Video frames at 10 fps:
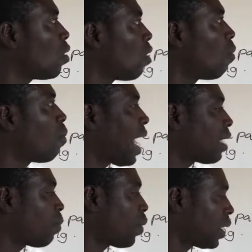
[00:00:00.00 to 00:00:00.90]
Low
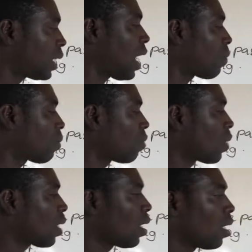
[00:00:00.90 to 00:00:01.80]
blood pressure.
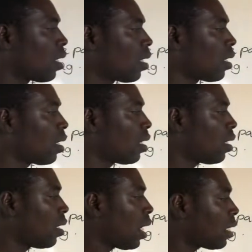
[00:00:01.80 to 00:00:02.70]

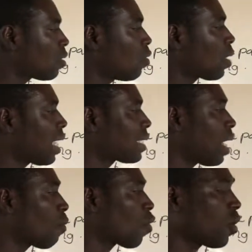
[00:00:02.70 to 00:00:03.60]
Let's look at
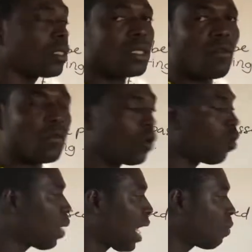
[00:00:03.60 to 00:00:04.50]
some causes of
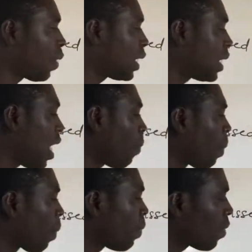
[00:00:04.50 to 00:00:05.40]
low blood pressure.
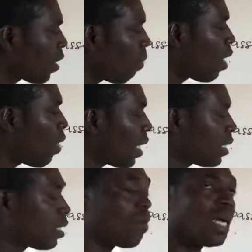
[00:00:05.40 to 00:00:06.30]
Number one
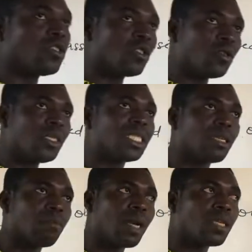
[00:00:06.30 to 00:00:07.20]
is
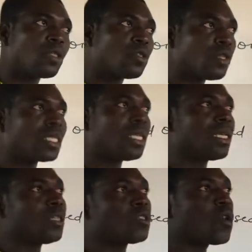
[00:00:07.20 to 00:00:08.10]
malnutrition. Malnutrition
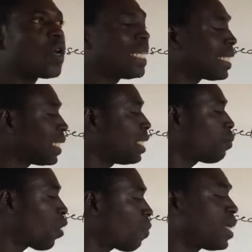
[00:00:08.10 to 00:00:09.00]
is not eating
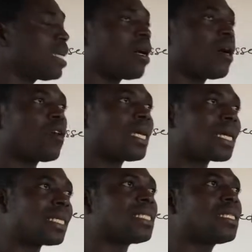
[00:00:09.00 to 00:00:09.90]
properly or not
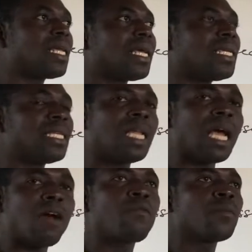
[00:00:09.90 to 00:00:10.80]
getting the
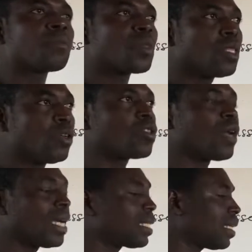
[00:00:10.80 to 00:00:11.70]
enough
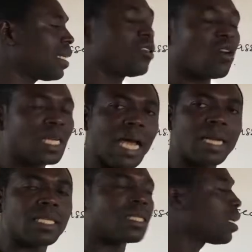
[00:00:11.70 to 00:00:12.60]
nutrients in your
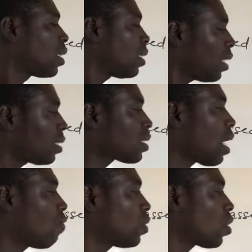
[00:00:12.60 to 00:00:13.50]
diet. This
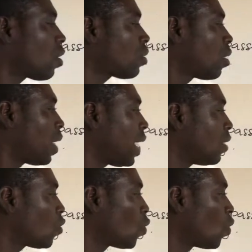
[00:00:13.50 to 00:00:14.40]
can result
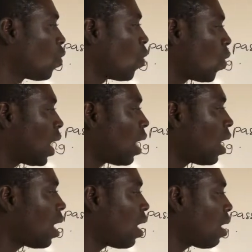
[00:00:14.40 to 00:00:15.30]
into
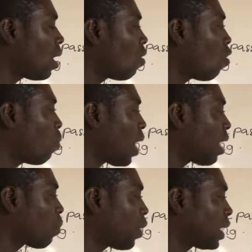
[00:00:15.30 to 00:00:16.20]
low
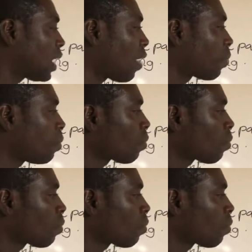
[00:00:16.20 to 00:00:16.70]
blood pressure.